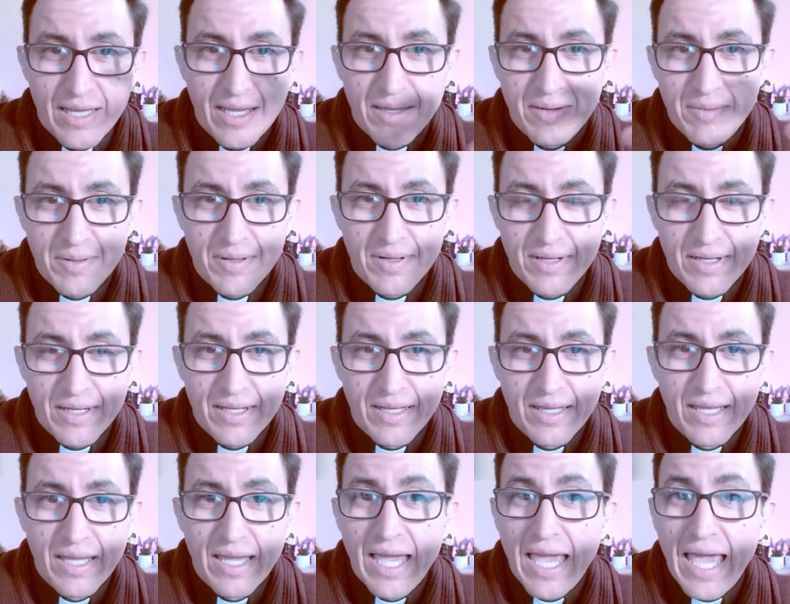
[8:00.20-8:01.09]

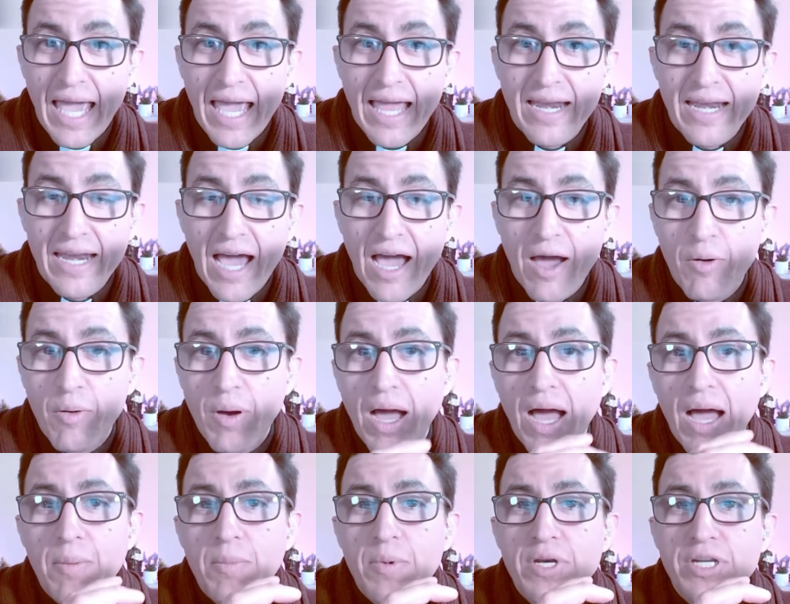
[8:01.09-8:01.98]
And now
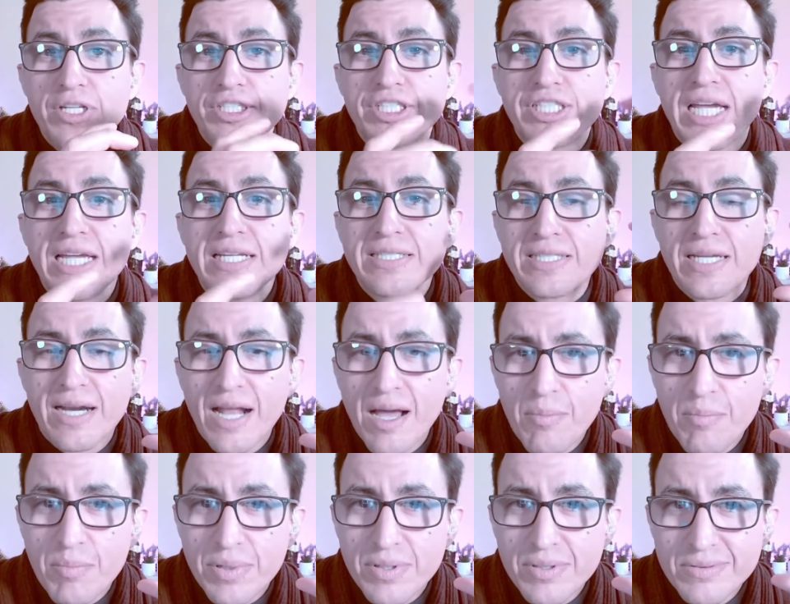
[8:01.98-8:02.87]
I'm going to change it
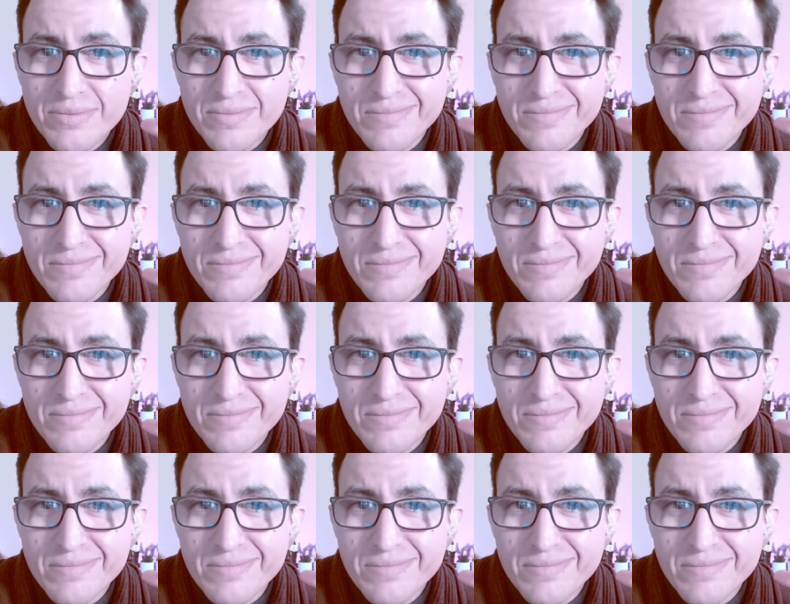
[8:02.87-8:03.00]
up.